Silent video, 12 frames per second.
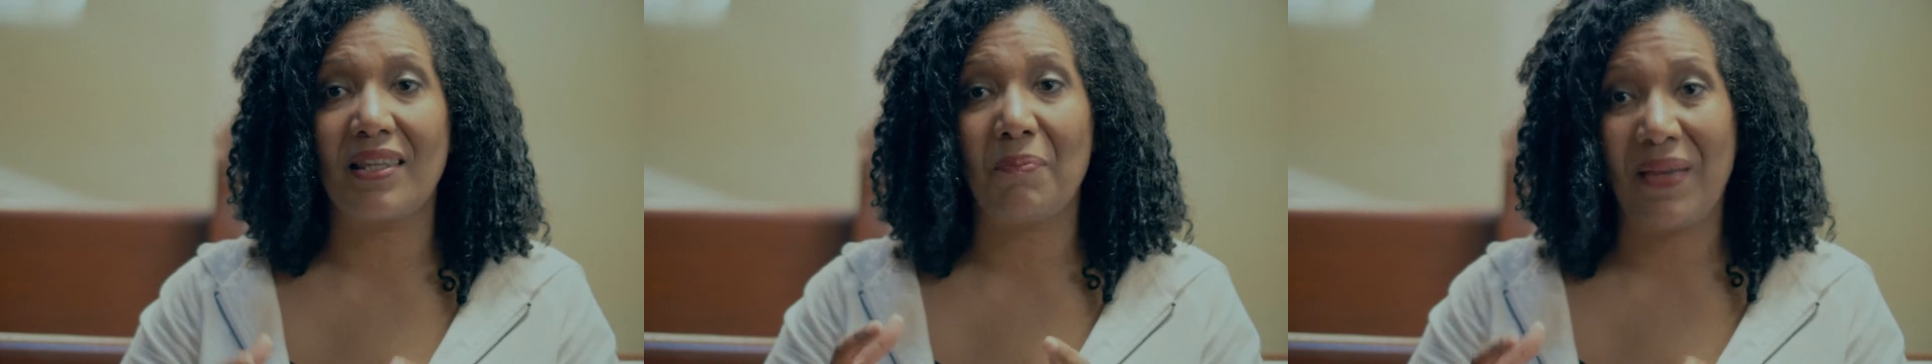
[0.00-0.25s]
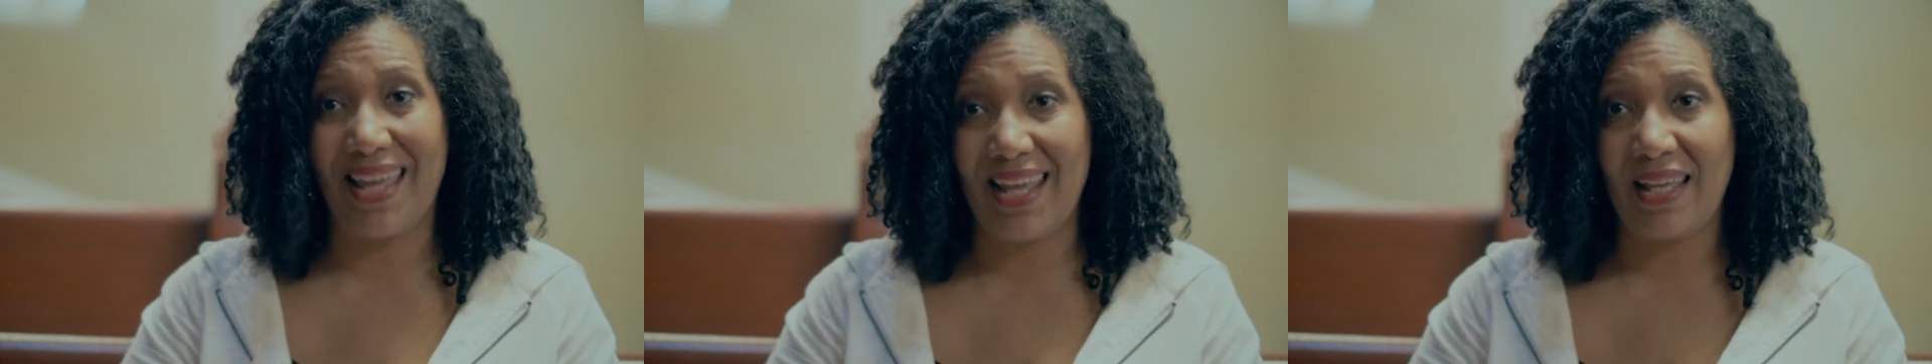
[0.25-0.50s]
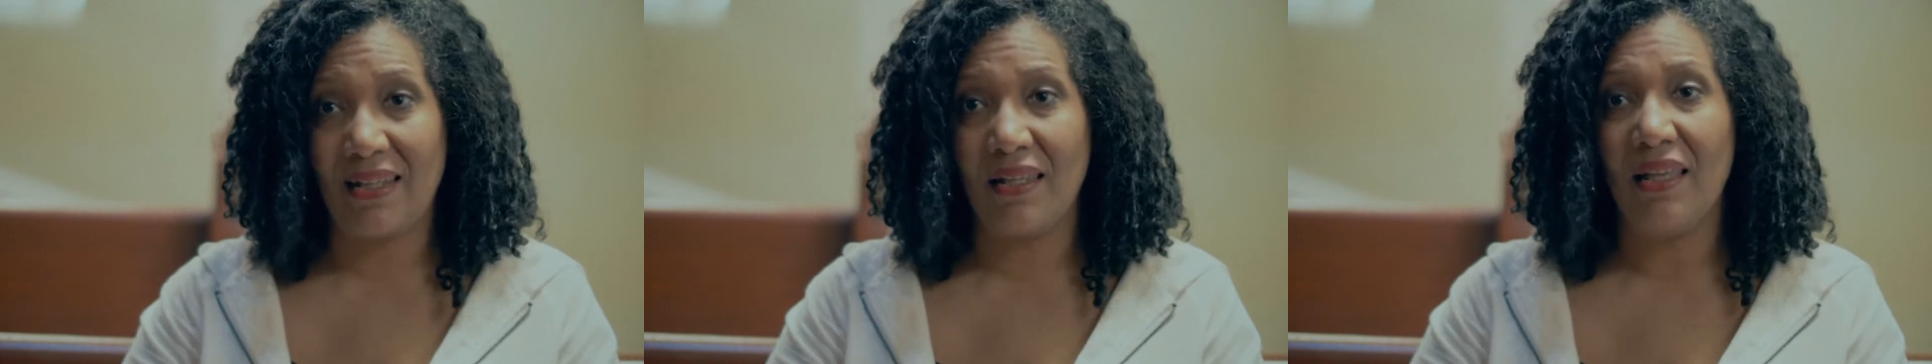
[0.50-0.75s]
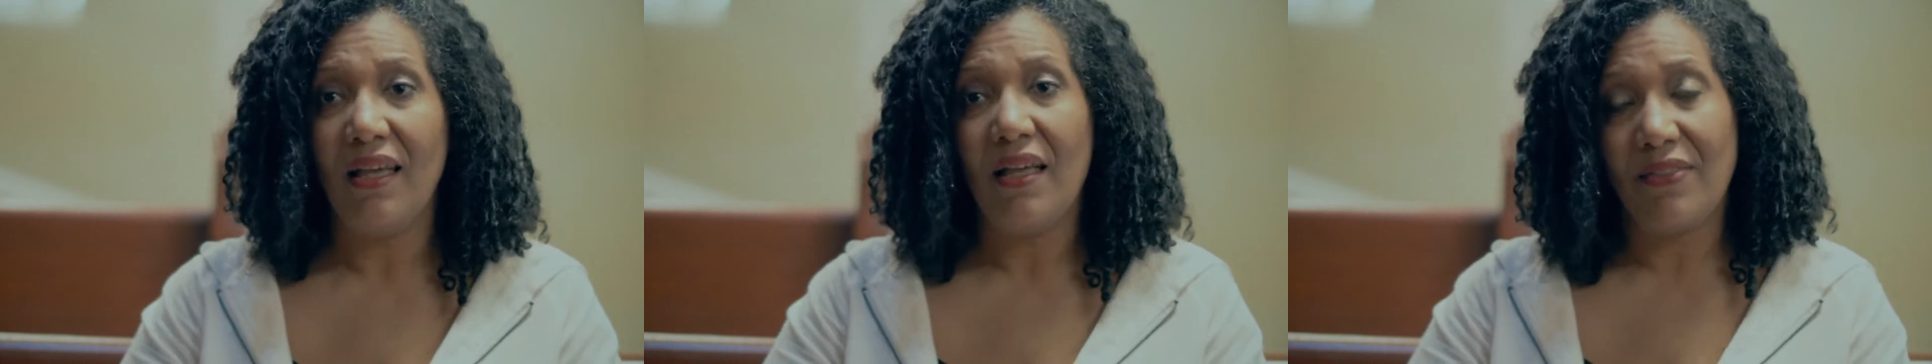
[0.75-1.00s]
the
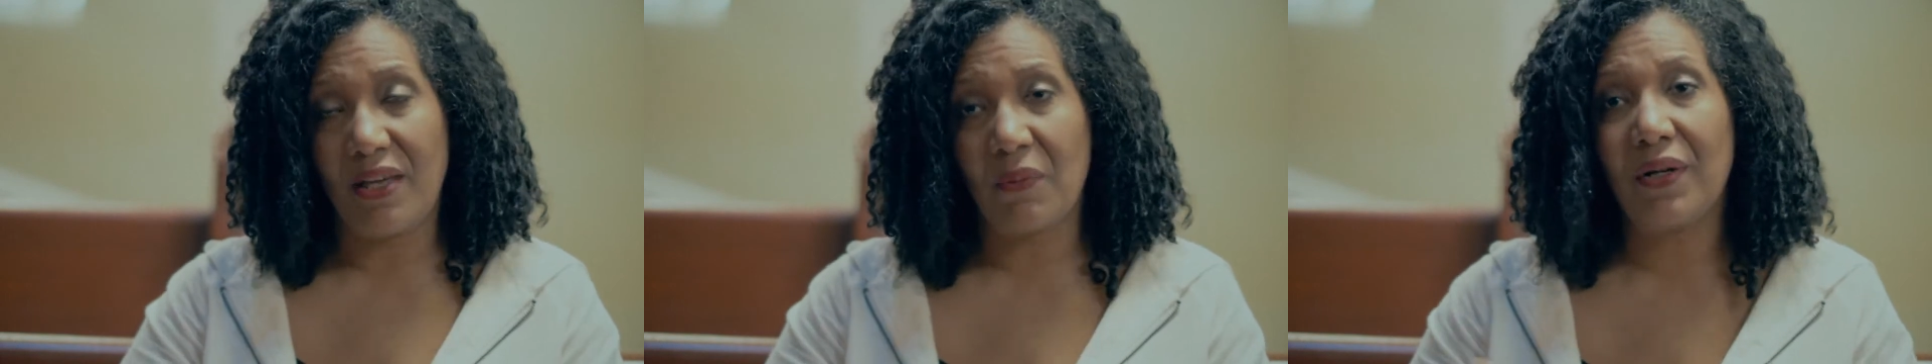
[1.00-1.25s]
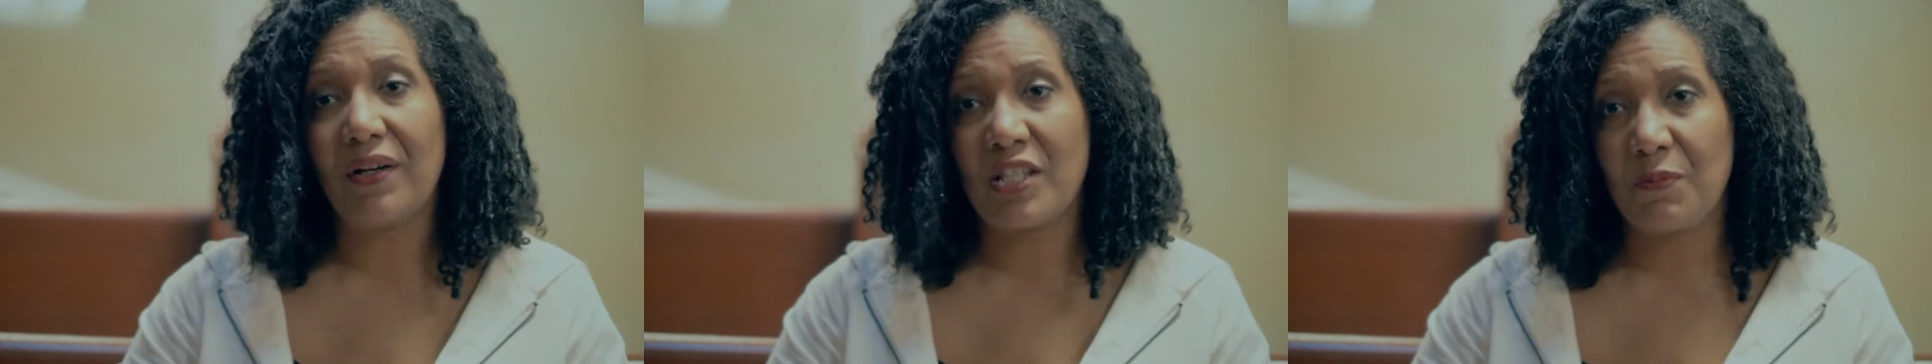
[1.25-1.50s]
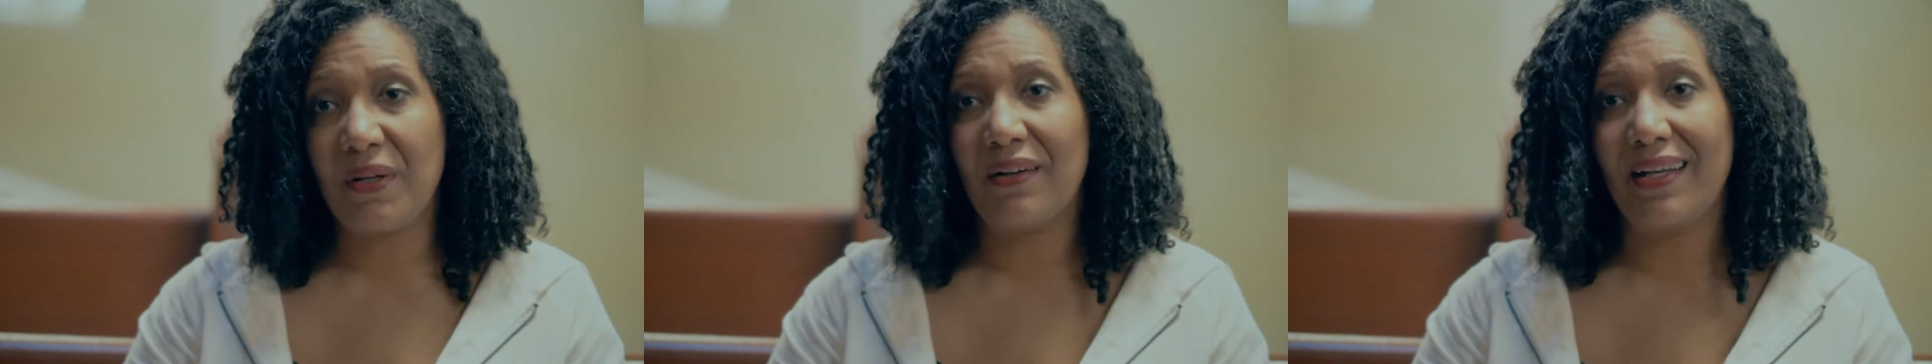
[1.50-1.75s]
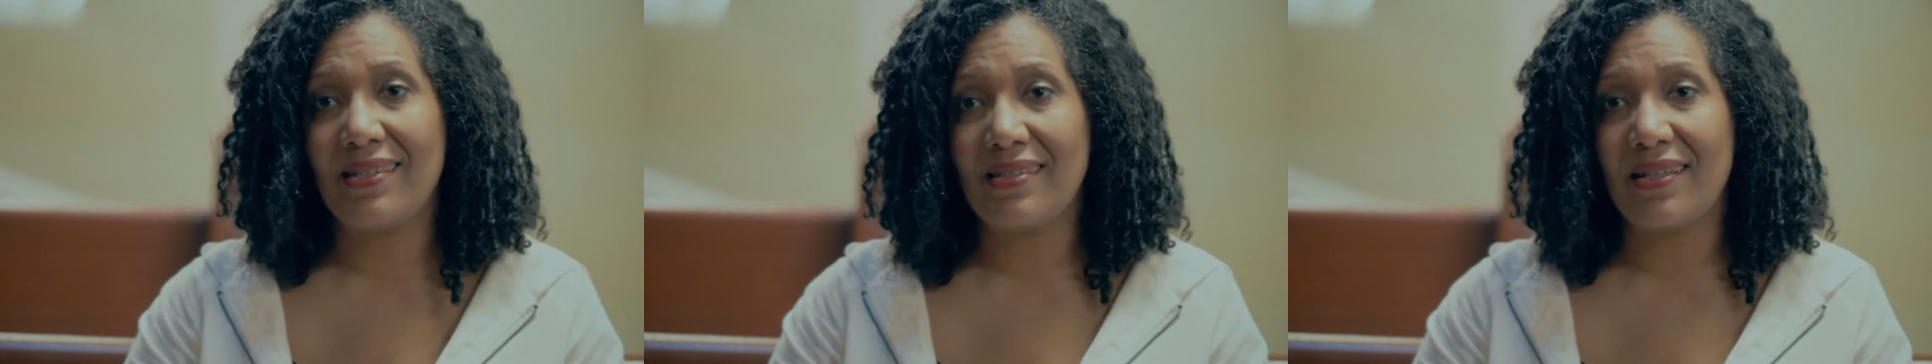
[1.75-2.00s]
pain that we're
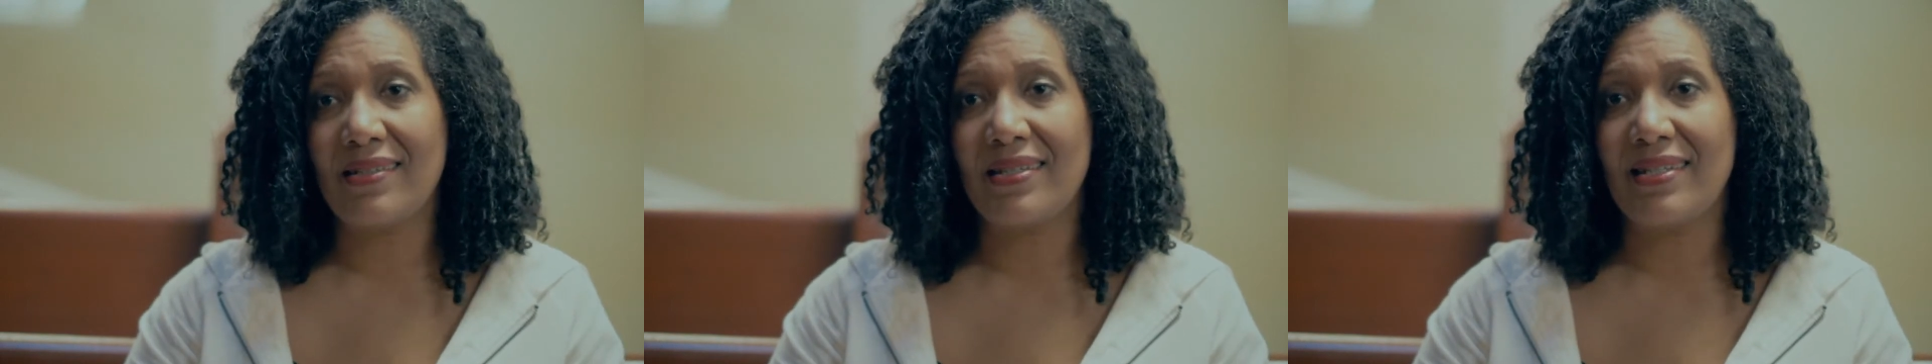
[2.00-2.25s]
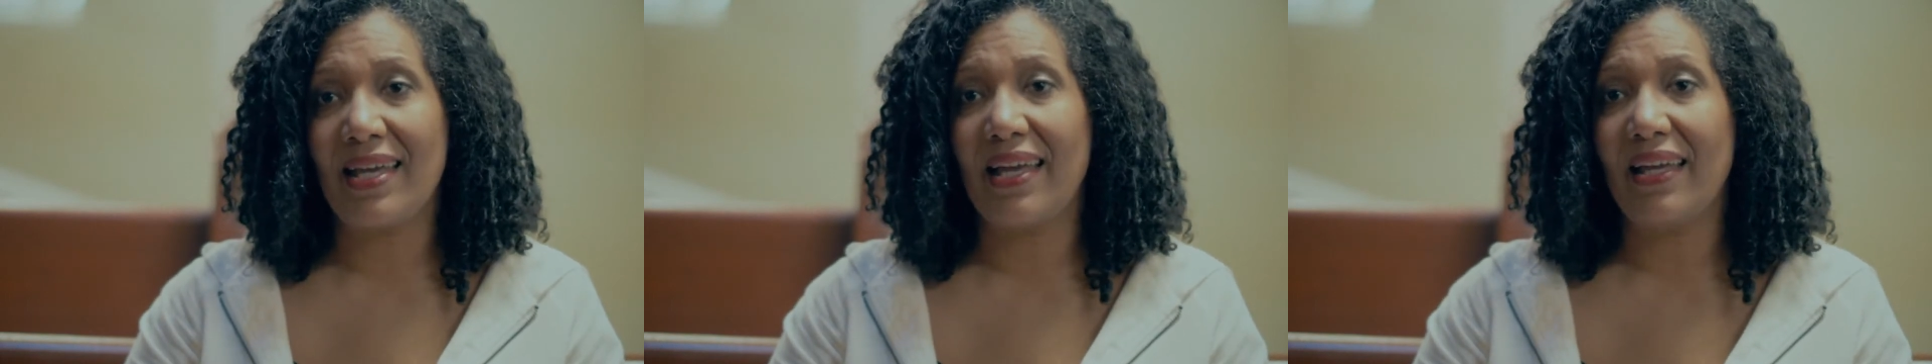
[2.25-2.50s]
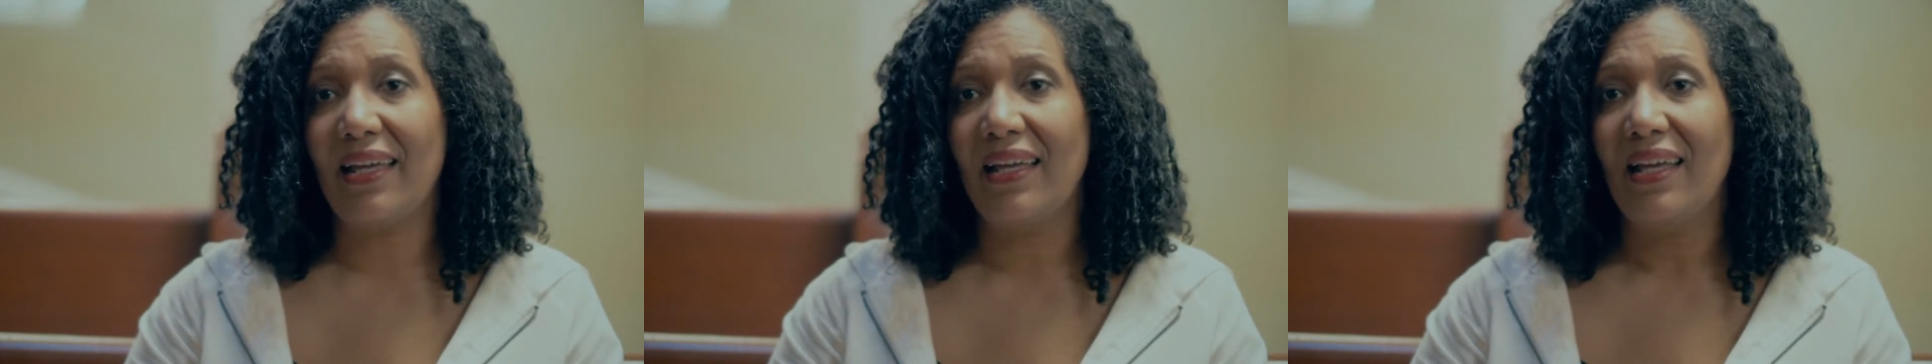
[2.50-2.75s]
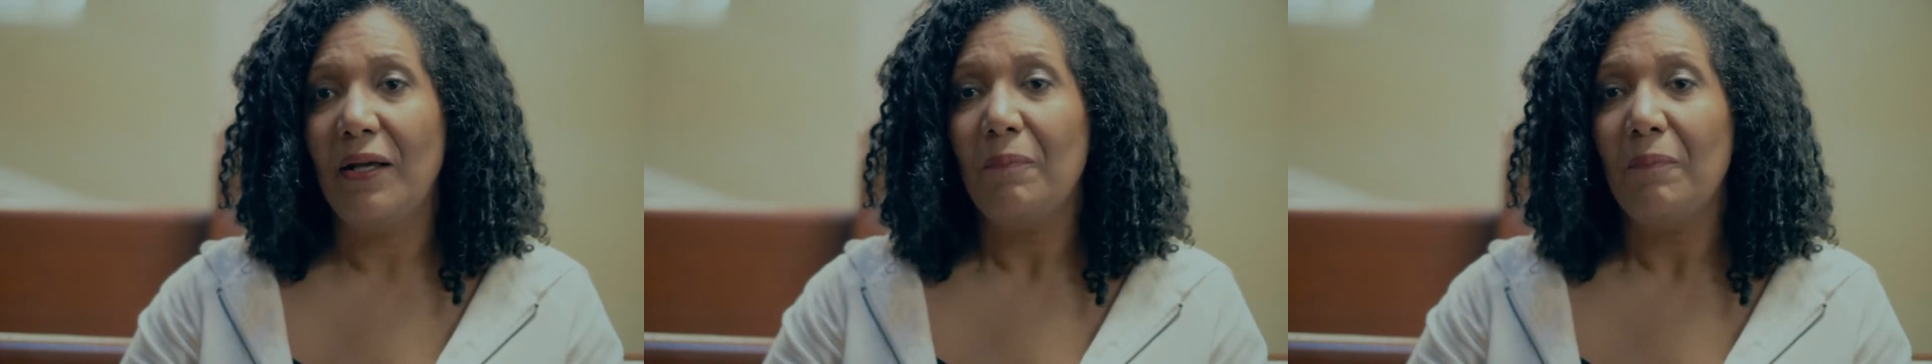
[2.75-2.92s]
experiencing today.